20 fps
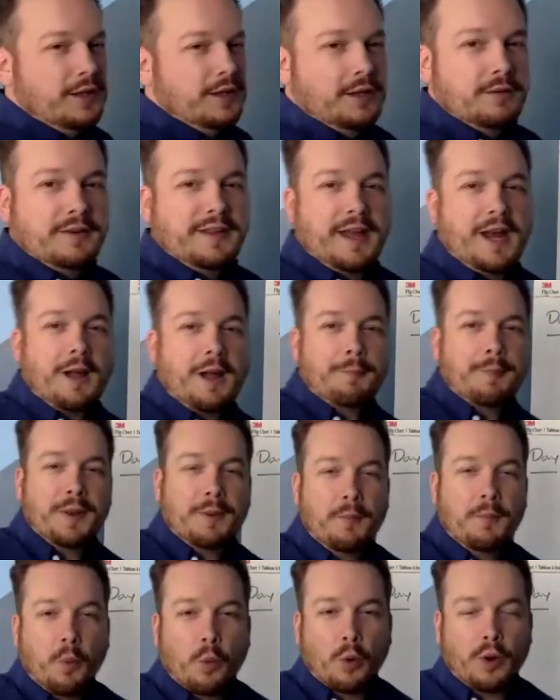get up in
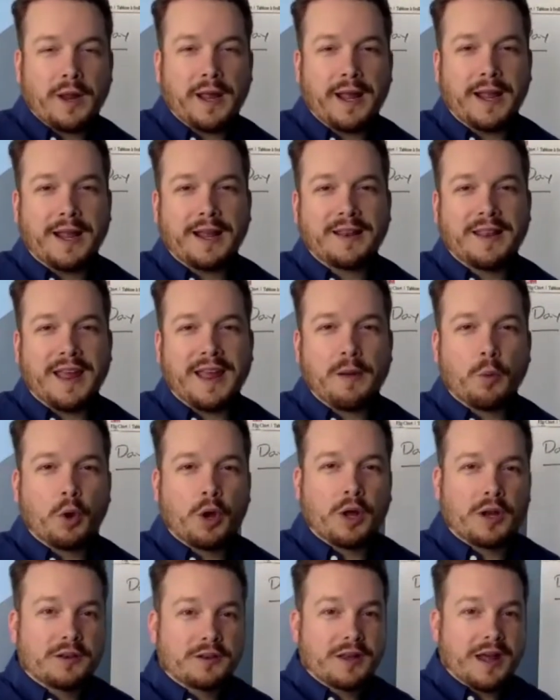the morning and they
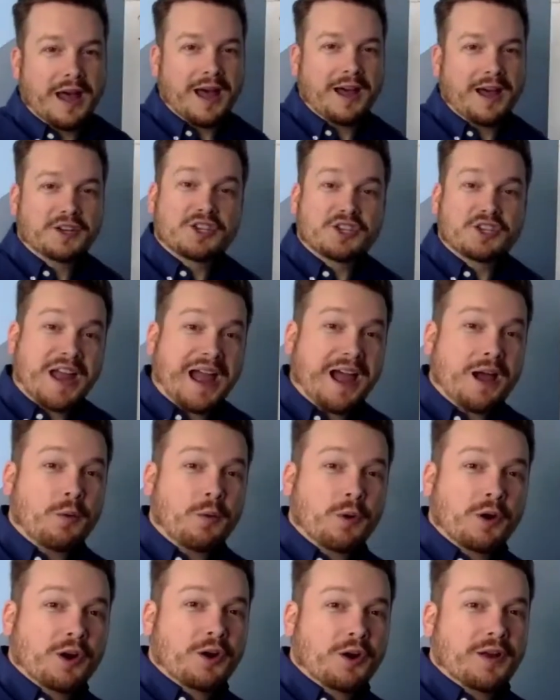would
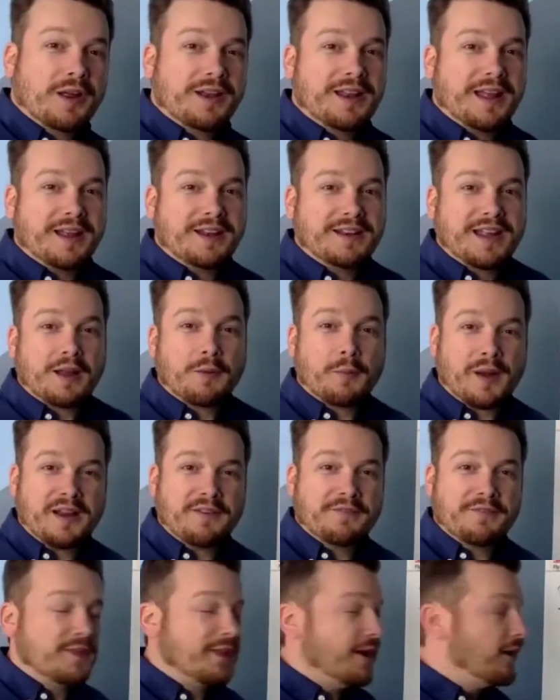shower and get
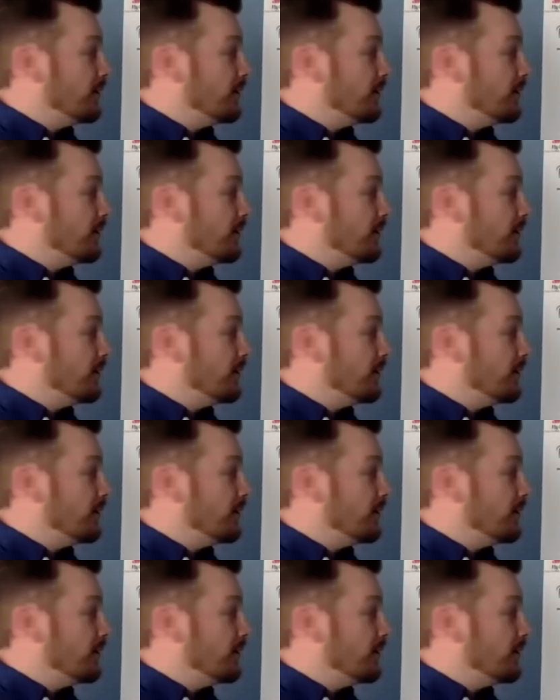ready for their